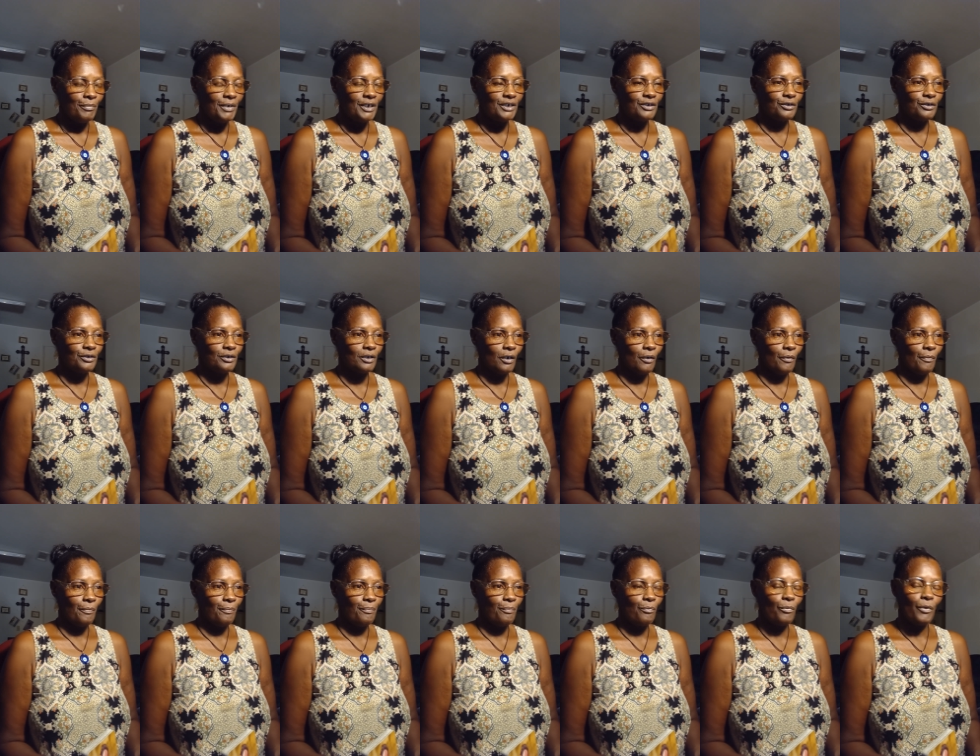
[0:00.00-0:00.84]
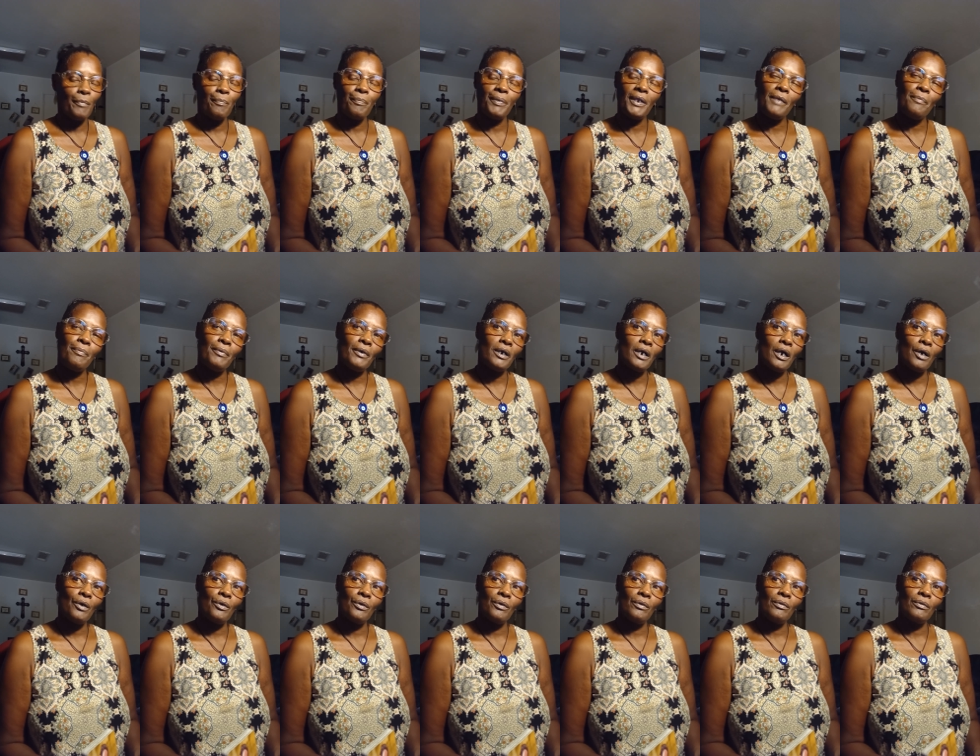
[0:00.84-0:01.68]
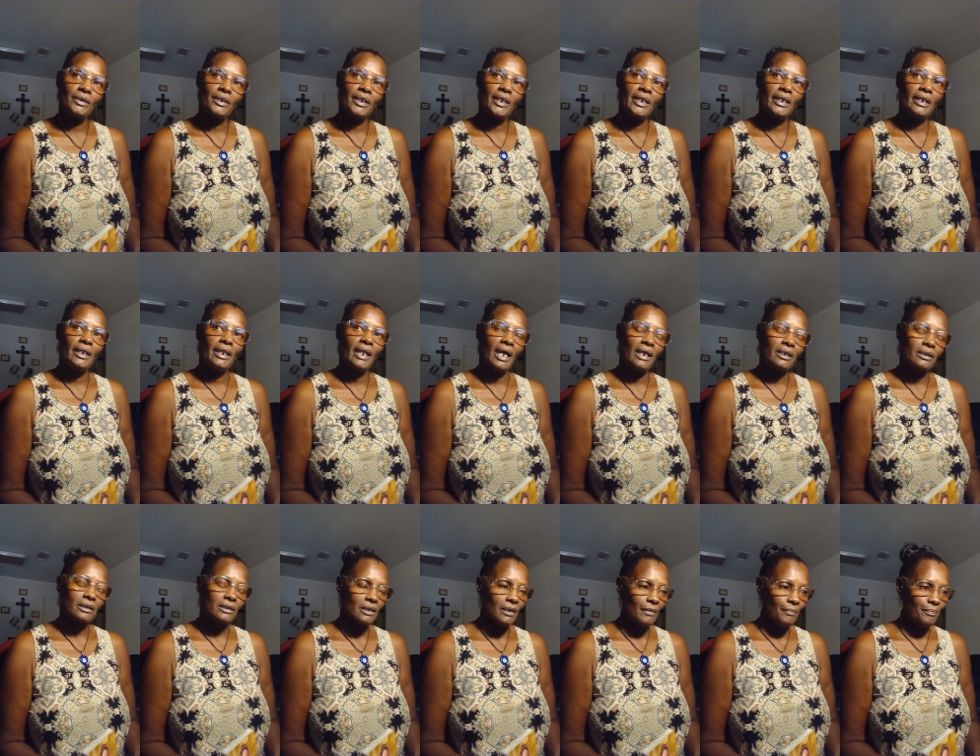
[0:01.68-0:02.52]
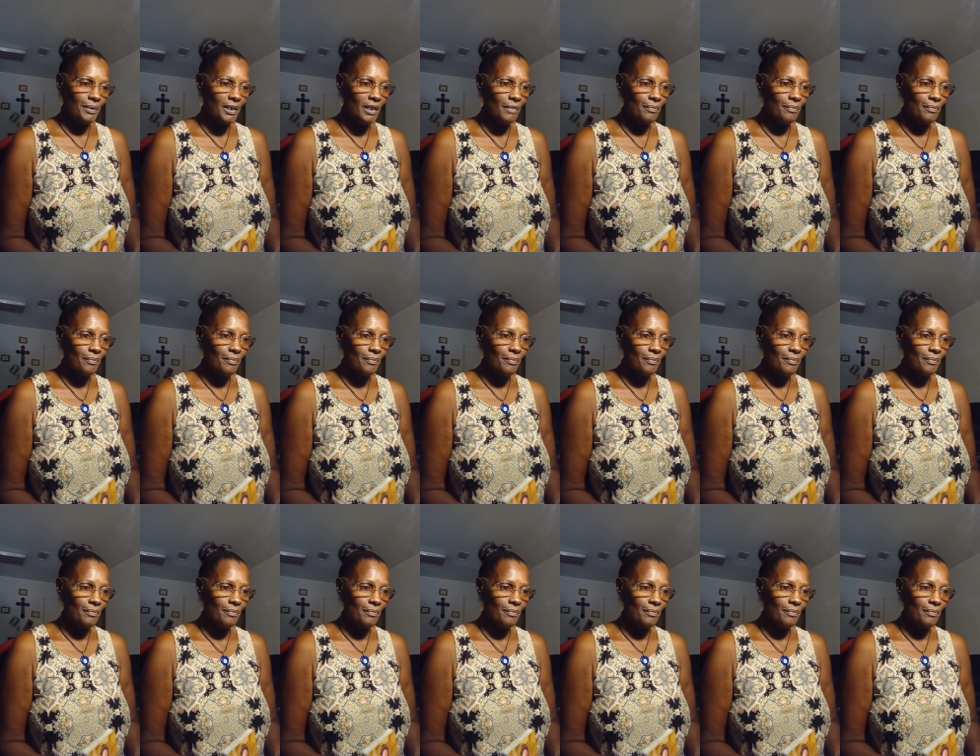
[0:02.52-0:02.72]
But you know, when people go get locked up,